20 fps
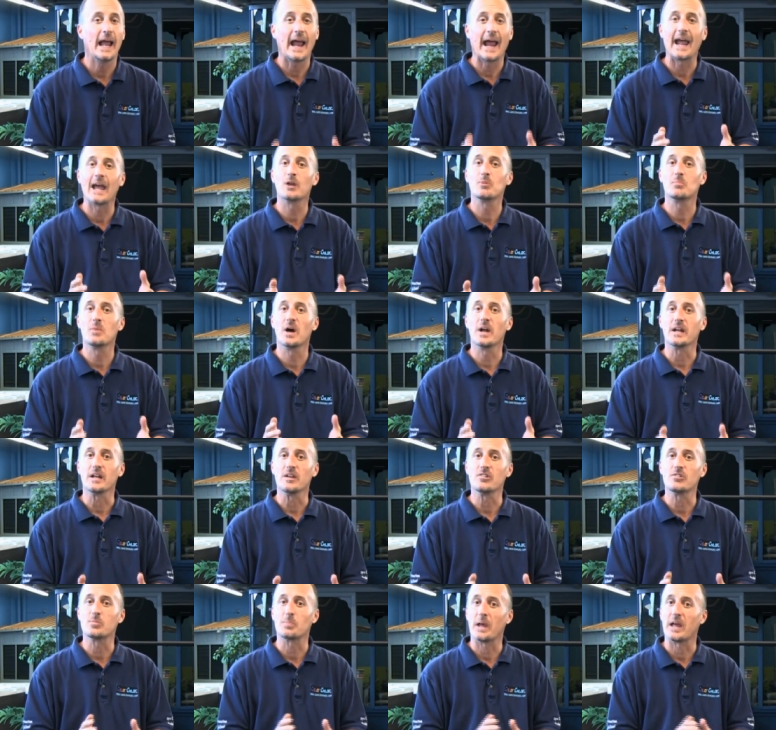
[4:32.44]
and
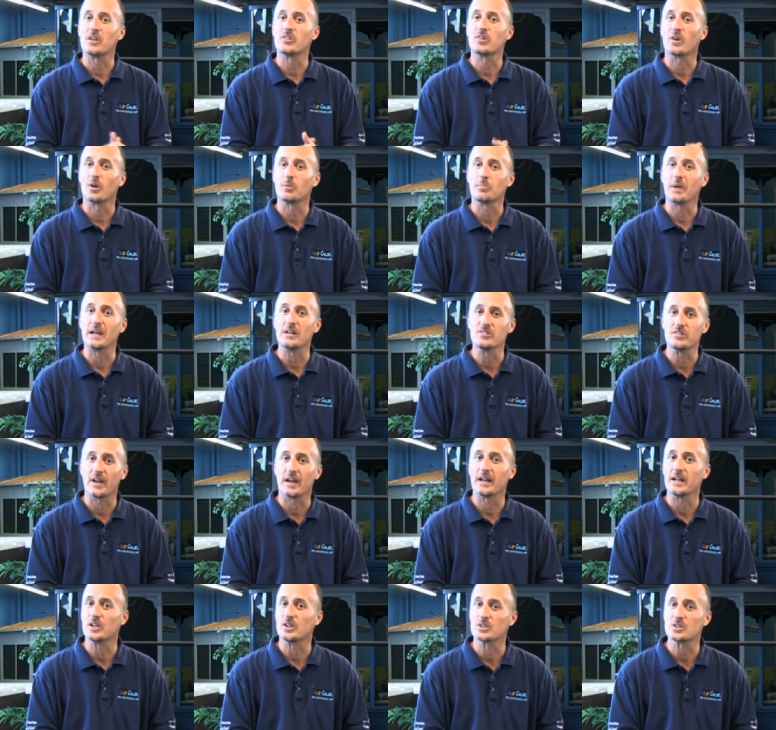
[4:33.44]
money spent on
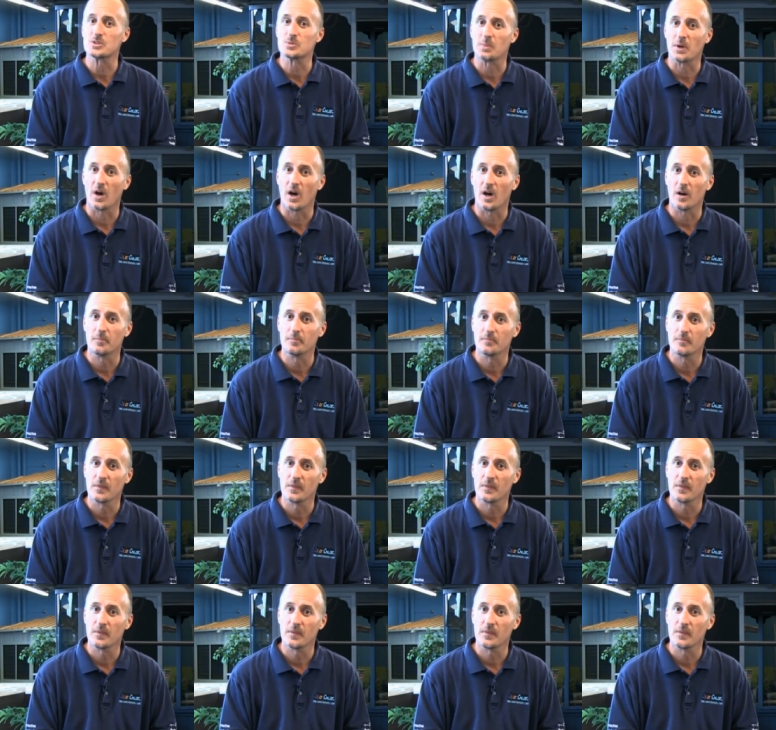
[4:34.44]
maintaining your spa.